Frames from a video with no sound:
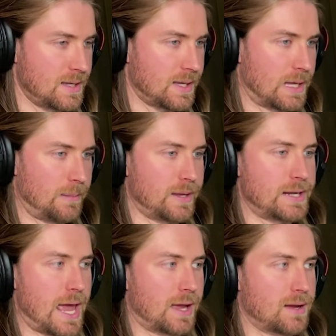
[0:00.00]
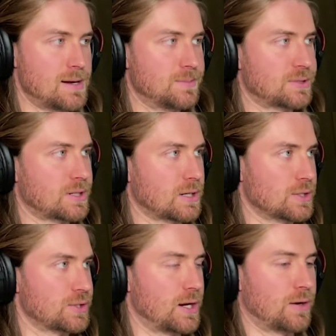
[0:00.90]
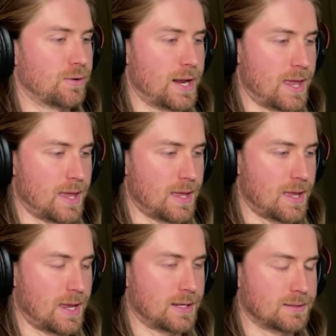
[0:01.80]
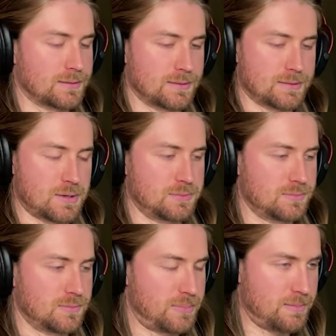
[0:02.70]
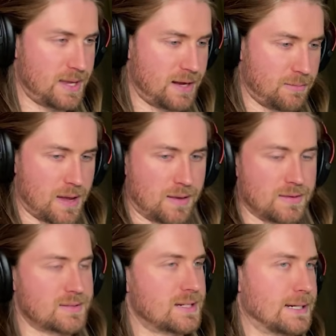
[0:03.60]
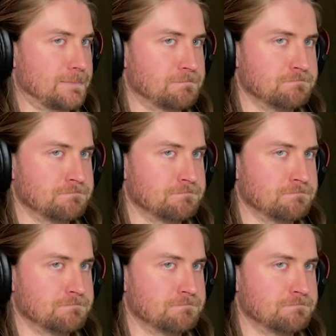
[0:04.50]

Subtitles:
Give me a daggum sturgeon already. And don't be mean about it this time.